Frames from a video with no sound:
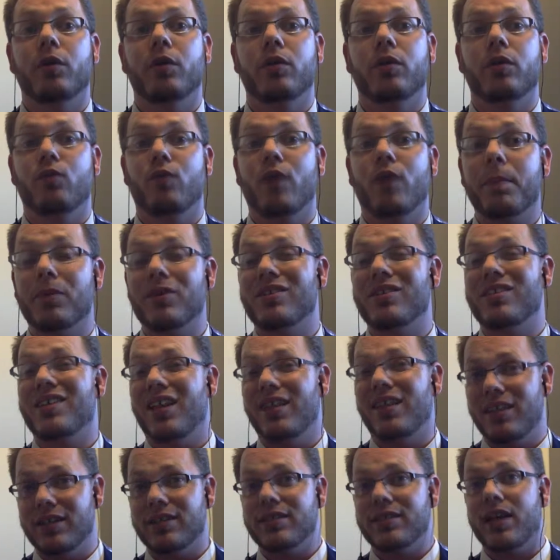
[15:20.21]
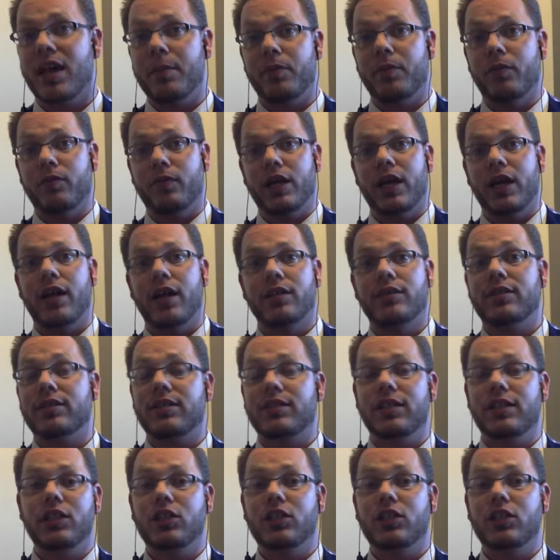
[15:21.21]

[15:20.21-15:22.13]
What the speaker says: represent this type of analysis.